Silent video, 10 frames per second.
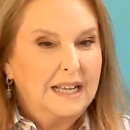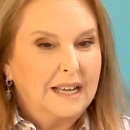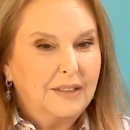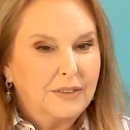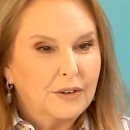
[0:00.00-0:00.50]

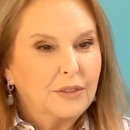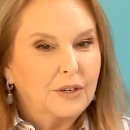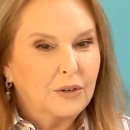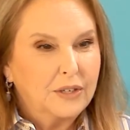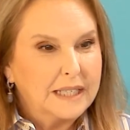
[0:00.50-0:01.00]
and they're
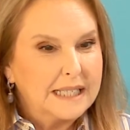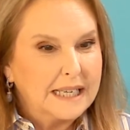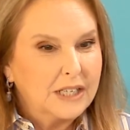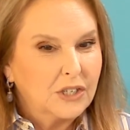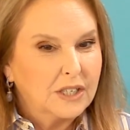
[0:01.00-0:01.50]
the
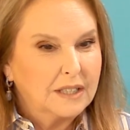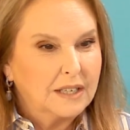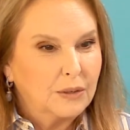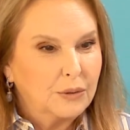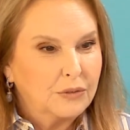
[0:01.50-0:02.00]
organization
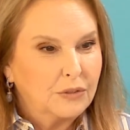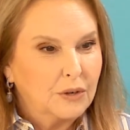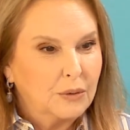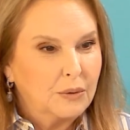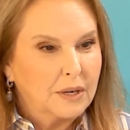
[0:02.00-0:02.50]
that
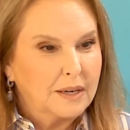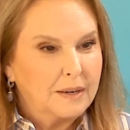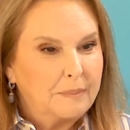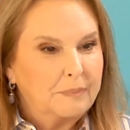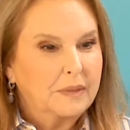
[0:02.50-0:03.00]

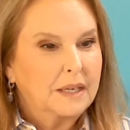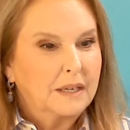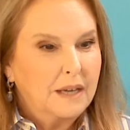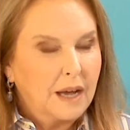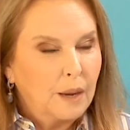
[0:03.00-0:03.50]
also
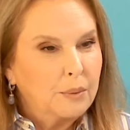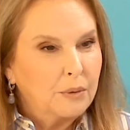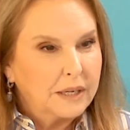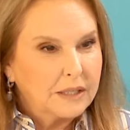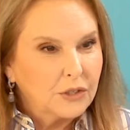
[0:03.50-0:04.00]

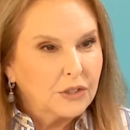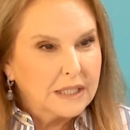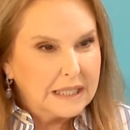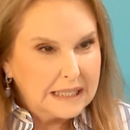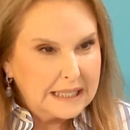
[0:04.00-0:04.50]
operates
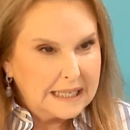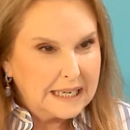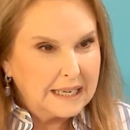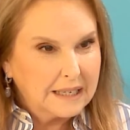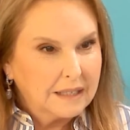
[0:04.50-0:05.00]
Good Deeds
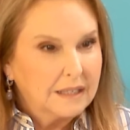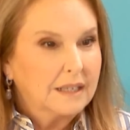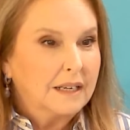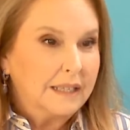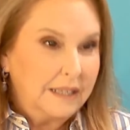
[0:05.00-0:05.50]
Day
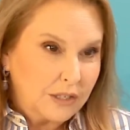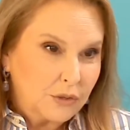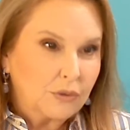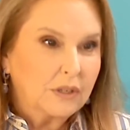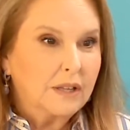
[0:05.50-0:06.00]
in
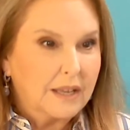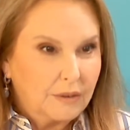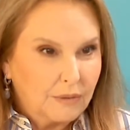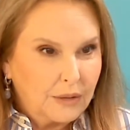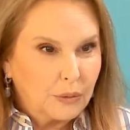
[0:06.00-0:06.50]
Israel
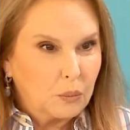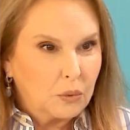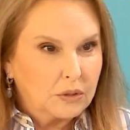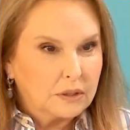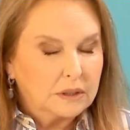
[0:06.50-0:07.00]
and around the
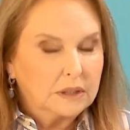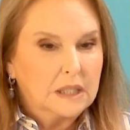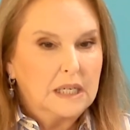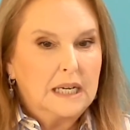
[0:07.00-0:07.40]
world.